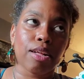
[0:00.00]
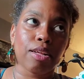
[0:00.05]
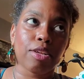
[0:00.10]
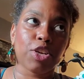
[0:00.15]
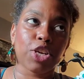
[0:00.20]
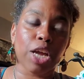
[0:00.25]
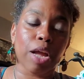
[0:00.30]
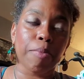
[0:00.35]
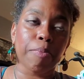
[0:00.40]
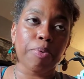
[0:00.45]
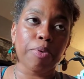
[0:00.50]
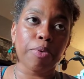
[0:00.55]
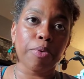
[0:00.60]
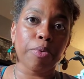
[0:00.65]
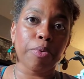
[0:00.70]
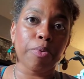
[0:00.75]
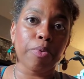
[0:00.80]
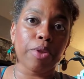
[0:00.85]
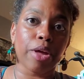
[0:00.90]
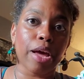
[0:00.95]
shampoo
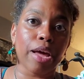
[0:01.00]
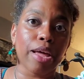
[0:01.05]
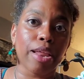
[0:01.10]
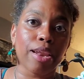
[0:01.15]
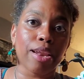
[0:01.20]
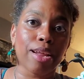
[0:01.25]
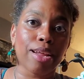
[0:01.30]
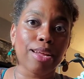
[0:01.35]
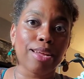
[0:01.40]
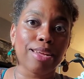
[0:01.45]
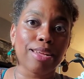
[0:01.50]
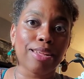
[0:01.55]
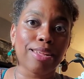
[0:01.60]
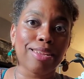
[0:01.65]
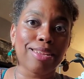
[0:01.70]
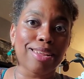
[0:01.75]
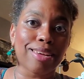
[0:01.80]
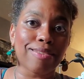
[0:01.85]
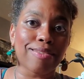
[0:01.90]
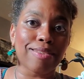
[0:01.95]
that
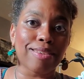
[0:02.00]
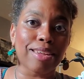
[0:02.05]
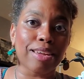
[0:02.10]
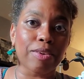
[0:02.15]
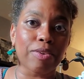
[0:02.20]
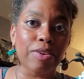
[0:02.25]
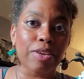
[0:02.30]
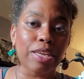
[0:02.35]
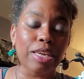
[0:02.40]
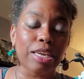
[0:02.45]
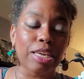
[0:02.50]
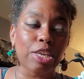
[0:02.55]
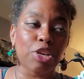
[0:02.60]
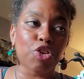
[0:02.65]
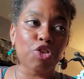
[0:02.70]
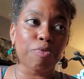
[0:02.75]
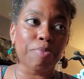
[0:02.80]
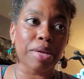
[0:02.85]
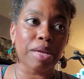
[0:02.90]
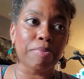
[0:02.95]
doesn't irritate
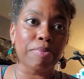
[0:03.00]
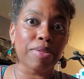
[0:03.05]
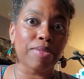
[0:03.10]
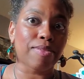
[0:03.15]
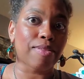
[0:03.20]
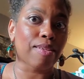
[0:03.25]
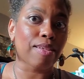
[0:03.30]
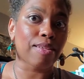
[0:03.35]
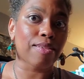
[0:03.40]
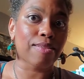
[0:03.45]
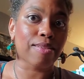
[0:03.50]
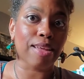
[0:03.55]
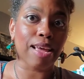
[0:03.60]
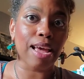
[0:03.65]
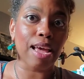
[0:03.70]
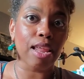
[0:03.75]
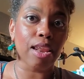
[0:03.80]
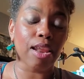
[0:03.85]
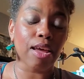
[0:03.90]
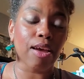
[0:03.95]
your baby's
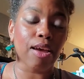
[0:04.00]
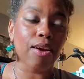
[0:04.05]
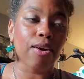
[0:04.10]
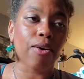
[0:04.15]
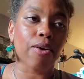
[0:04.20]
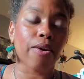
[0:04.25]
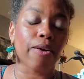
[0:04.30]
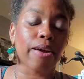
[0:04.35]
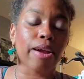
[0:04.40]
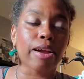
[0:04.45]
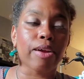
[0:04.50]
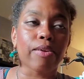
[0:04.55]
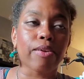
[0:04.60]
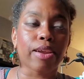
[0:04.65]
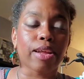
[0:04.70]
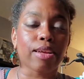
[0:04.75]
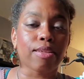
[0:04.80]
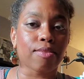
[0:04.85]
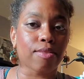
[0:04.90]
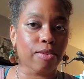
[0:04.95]
skin or
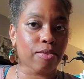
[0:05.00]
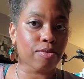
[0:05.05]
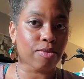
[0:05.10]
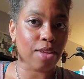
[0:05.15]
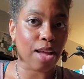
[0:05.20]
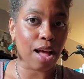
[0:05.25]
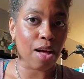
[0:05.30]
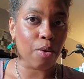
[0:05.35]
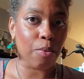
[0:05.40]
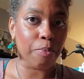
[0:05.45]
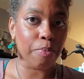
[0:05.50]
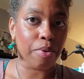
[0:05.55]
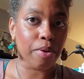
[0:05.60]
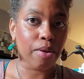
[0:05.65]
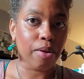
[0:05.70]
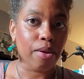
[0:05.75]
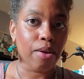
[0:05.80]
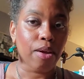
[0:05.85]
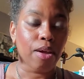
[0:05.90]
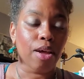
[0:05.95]
irritates their scalp.
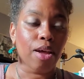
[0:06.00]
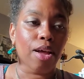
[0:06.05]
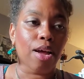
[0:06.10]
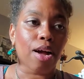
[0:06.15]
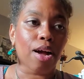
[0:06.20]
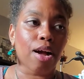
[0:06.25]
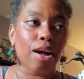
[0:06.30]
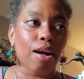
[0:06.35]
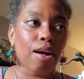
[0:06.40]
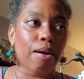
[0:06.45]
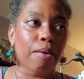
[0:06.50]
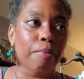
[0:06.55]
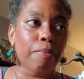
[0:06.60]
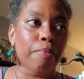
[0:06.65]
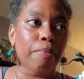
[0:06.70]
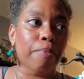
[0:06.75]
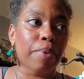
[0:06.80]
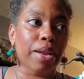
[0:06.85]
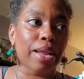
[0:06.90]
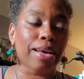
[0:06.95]
Um,
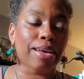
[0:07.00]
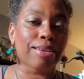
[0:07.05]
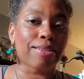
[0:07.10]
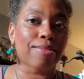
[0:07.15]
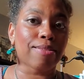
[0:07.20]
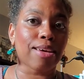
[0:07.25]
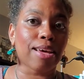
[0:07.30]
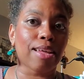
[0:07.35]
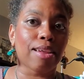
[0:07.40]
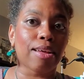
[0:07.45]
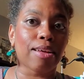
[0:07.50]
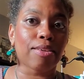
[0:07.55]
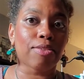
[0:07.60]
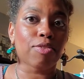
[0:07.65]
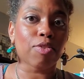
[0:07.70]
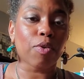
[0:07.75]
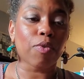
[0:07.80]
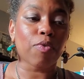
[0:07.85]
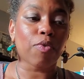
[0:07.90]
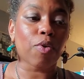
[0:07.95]
but like I said,
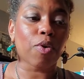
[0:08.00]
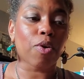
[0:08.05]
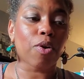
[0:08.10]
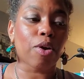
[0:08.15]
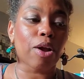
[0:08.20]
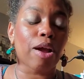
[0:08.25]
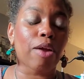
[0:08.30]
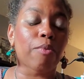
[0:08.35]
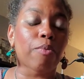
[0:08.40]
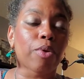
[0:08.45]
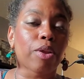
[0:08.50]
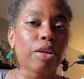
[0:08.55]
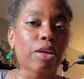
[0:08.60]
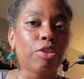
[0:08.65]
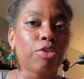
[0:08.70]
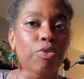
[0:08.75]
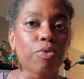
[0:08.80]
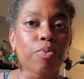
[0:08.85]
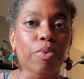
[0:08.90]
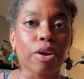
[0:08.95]
so far I really
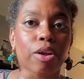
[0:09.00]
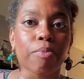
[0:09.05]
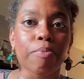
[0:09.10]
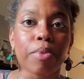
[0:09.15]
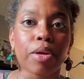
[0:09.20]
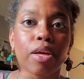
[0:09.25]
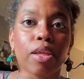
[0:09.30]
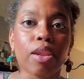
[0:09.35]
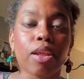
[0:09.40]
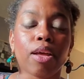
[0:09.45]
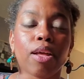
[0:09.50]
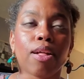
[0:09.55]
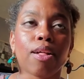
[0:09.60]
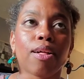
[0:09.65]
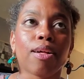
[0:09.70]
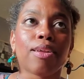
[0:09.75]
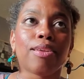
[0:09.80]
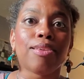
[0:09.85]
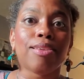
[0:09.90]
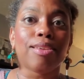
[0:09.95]
do recommend
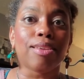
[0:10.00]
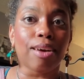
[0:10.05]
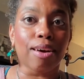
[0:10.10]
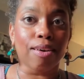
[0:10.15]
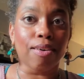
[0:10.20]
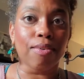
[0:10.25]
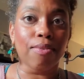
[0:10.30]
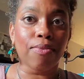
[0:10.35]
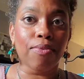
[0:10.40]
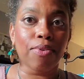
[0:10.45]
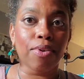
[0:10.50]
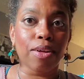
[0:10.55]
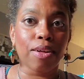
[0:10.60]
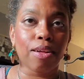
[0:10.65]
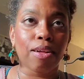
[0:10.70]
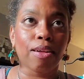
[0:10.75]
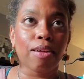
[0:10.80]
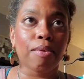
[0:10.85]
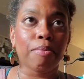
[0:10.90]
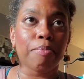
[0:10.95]
Dove,
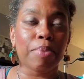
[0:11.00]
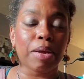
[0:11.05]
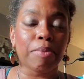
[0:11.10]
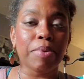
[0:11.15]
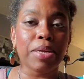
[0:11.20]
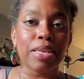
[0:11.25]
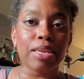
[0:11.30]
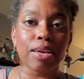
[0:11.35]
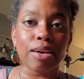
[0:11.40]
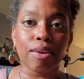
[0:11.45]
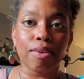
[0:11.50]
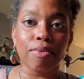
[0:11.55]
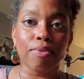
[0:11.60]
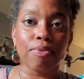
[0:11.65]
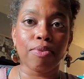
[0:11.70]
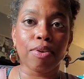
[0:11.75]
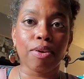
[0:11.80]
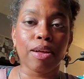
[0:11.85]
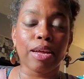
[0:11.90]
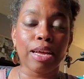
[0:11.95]
Baby Dove
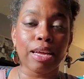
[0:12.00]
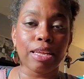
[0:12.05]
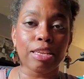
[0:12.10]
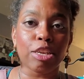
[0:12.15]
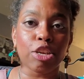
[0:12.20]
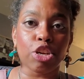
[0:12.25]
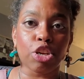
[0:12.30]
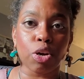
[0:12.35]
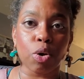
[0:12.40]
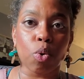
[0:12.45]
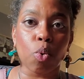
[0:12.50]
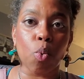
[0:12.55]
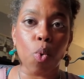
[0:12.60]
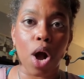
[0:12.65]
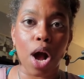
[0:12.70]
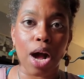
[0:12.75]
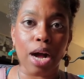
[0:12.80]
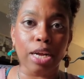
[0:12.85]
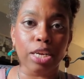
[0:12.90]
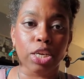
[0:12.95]
head to toe
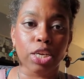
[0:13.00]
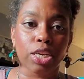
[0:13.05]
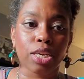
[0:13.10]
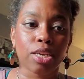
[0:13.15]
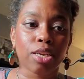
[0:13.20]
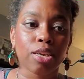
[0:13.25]
wash.